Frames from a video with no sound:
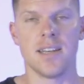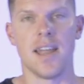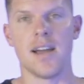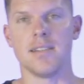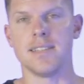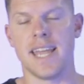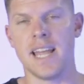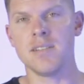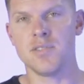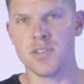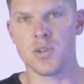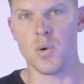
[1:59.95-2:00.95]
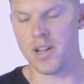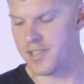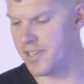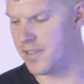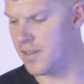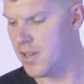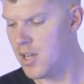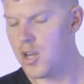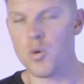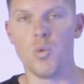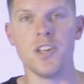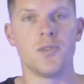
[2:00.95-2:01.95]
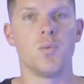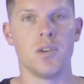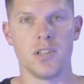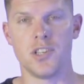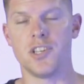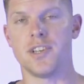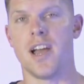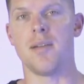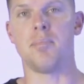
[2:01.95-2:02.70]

Now, to answer the question, which one should I